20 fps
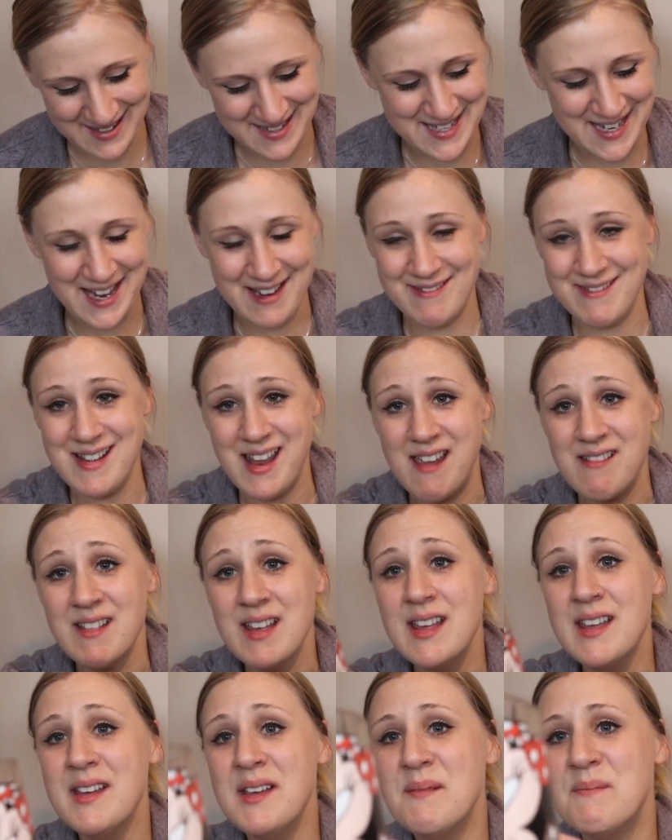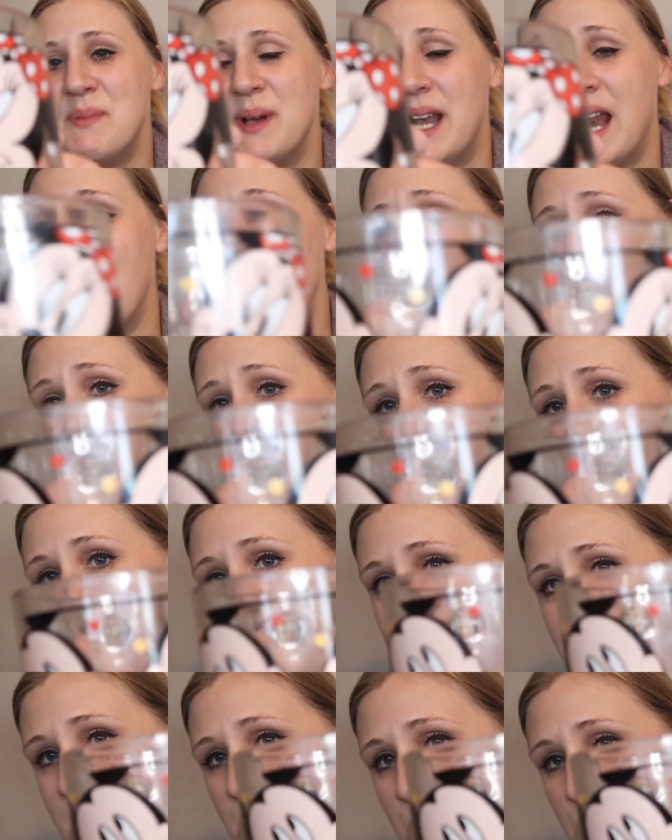I don't know. But I feel like
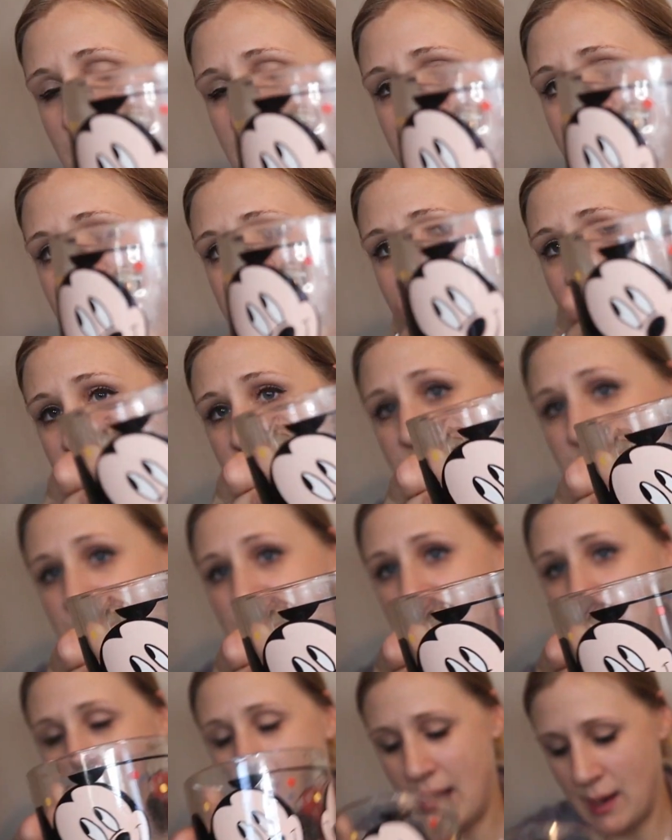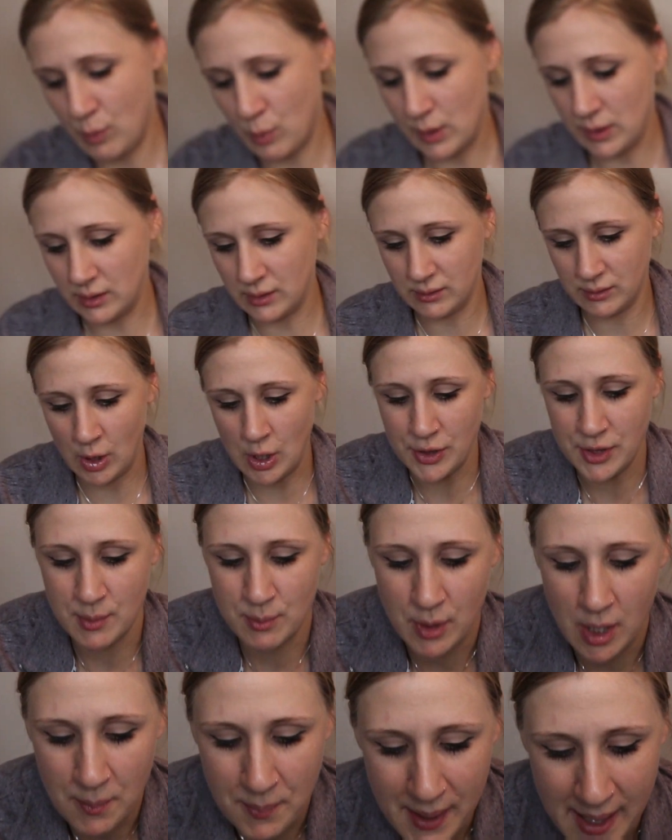they could work for that. If not, I will lot
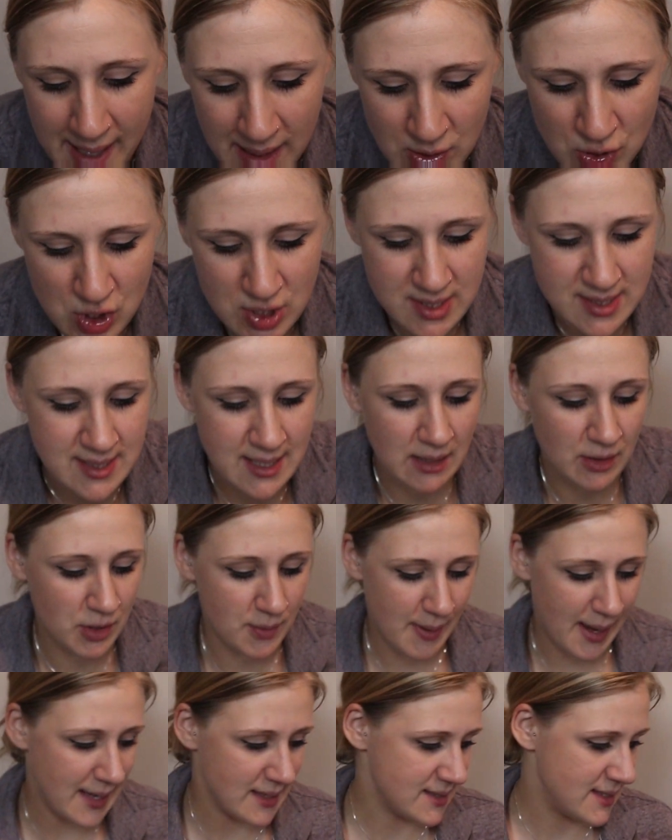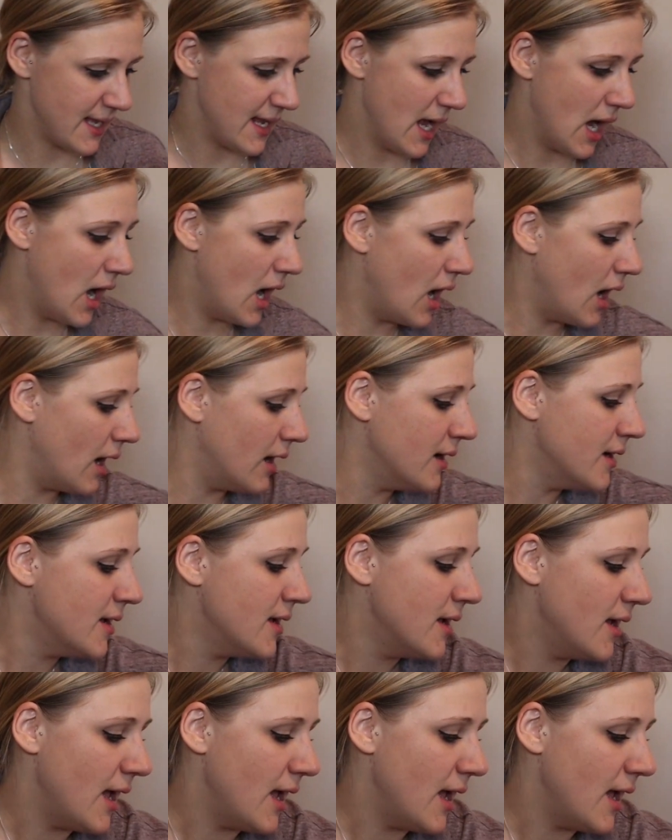them up and just sell them as they are.